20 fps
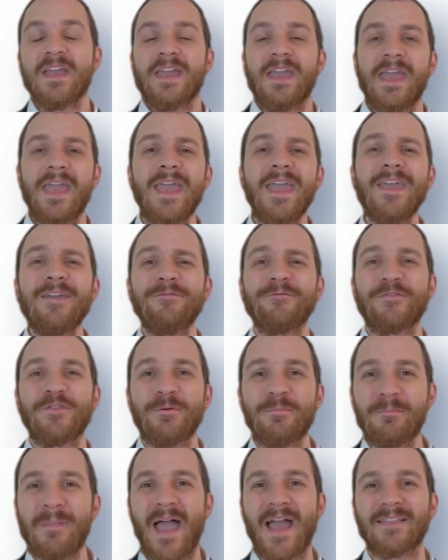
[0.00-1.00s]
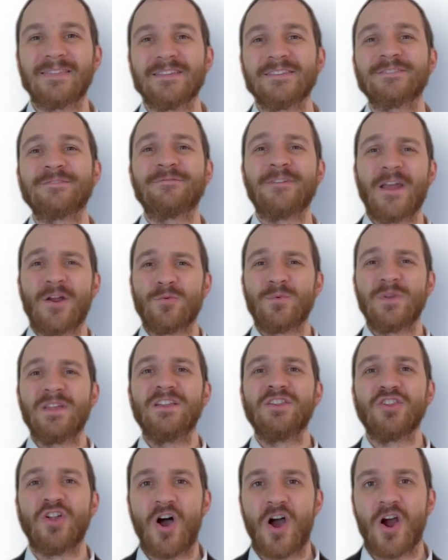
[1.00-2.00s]
If the mat is very
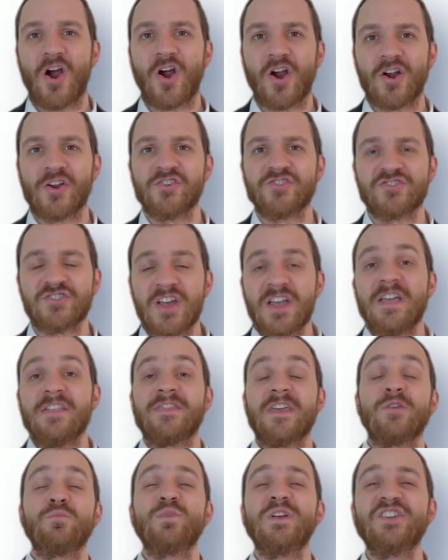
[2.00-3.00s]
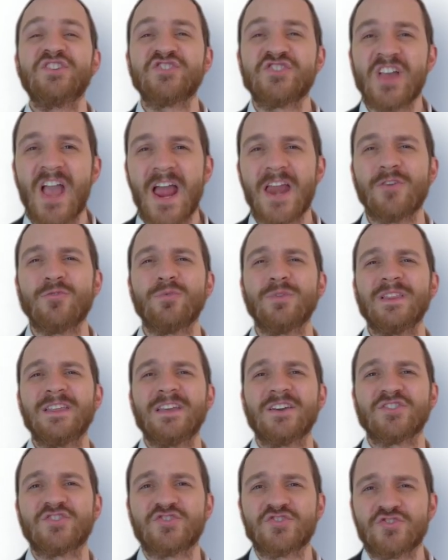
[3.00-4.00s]
large, then we generally
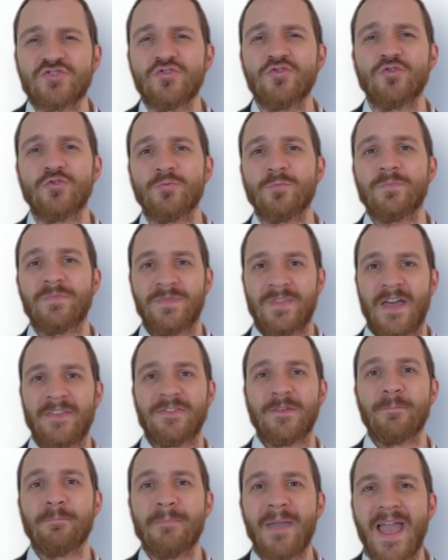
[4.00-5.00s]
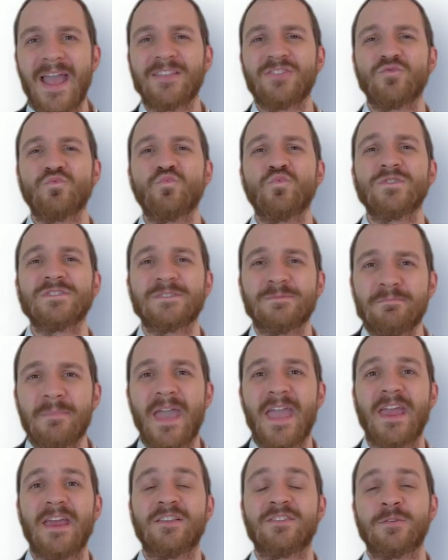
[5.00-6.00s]
assume that the mat was
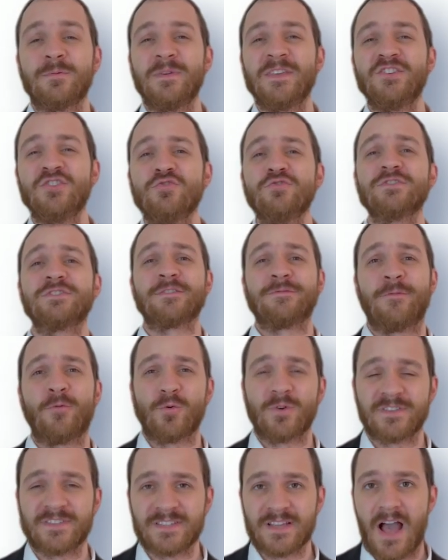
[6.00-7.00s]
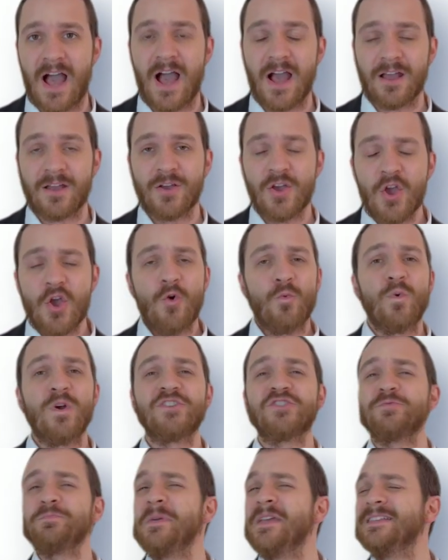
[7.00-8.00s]
made to be used for schach,
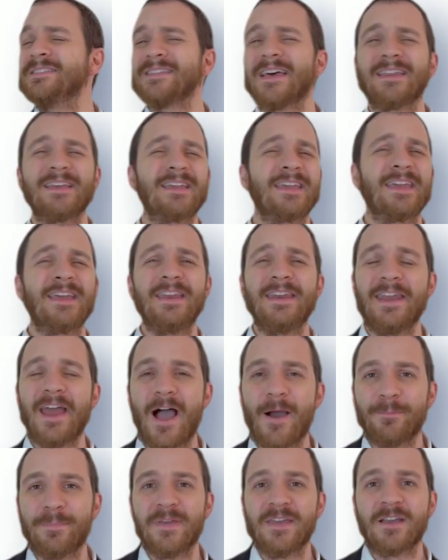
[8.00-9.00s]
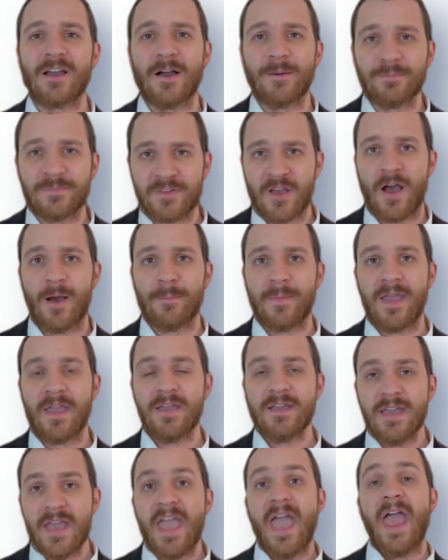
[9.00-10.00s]
which means that it cannot become tamei,
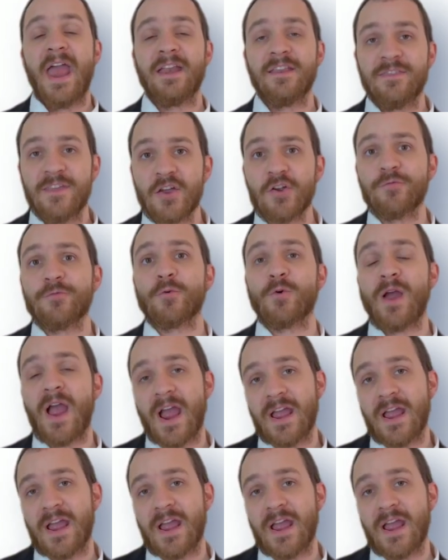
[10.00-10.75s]
and therefore I